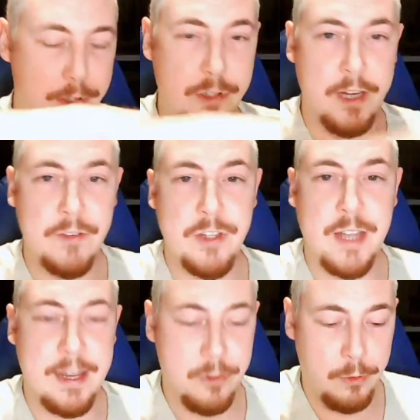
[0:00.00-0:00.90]
so it gives you the
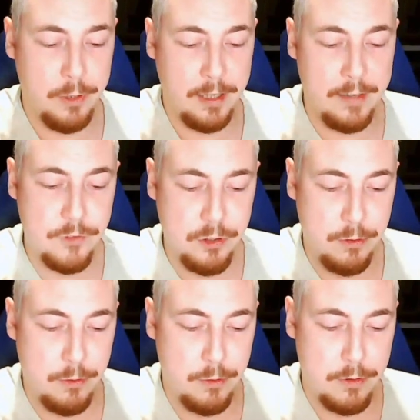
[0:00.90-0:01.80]
candle, it gives
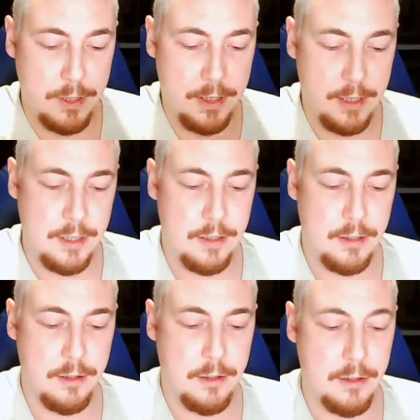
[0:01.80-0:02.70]
you the
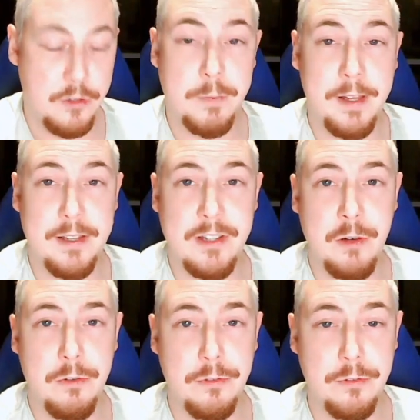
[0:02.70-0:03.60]
spell
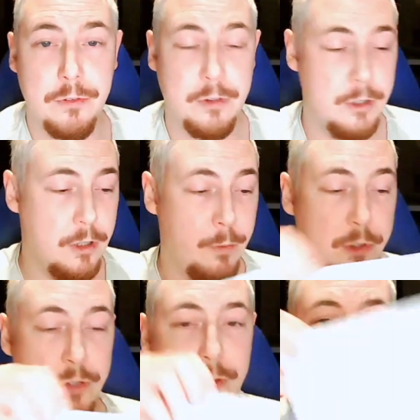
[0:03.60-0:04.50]
itself,
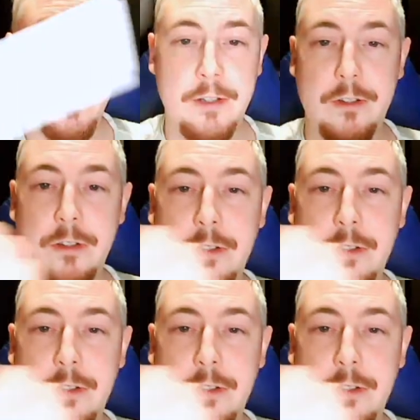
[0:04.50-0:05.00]
which is very nice.